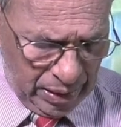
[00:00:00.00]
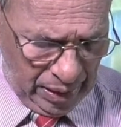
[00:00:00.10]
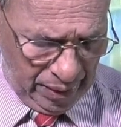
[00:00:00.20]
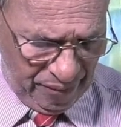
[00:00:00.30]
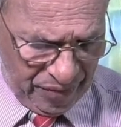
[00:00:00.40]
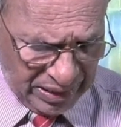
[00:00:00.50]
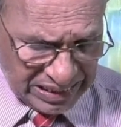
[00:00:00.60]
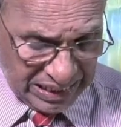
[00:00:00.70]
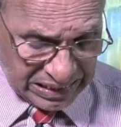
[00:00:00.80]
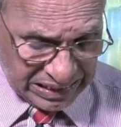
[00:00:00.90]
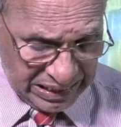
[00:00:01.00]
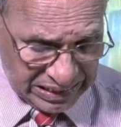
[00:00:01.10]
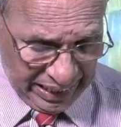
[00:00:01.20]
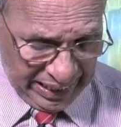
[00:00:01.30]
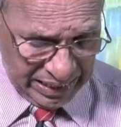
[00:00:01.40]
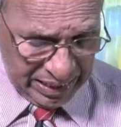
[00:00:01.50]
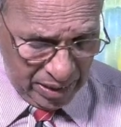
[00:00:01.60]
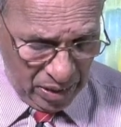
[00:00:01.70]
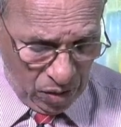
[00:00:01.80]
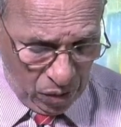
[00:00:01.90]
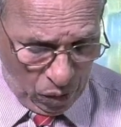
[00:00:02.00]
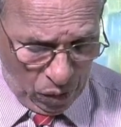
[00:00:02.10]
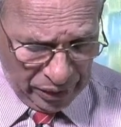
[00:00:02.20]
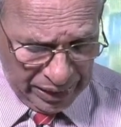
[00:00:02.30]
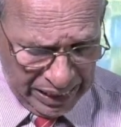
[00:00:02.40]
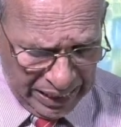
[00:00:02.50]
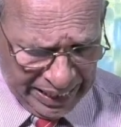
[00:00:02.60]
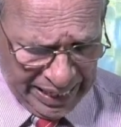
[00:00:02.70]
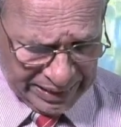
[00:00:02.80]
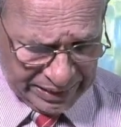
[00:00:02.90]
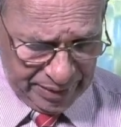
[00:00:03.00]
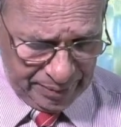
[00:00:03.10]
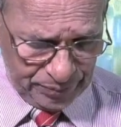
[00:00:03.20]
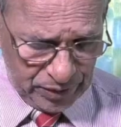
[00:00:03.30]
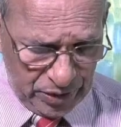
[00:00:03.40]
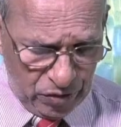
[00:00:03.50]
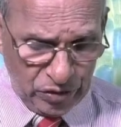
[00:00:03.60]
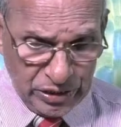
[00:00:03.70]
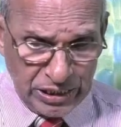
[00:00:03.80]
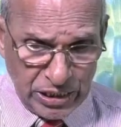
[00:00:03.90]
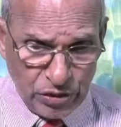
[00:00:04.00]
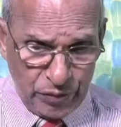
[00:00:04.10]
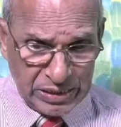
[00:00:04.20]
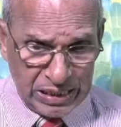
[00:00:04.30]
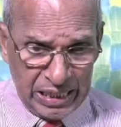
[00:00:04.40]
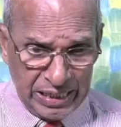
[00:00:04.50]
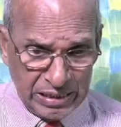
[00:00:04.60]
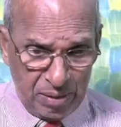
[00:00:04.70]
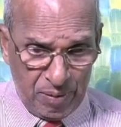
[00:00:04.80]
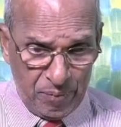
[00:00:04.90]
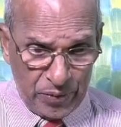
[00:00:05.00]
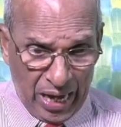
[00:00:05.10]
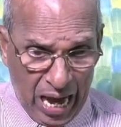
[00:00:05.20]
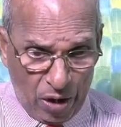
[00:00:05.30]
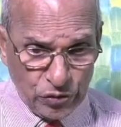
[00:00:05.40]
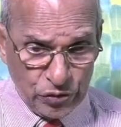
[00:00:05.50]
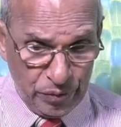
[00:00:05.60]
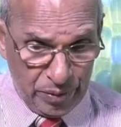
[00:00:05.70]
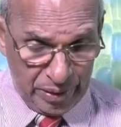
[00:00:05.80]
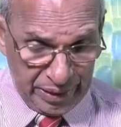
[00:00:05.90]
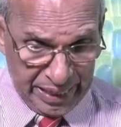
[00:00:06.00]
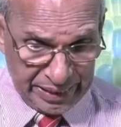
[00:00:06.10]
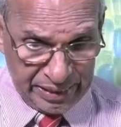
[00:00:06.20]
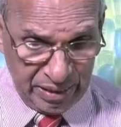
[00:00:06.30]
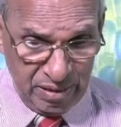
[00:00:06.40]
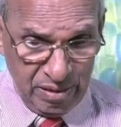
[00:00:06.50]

verse 60 says, on hearing it, you know, Jesus was telling them about how to get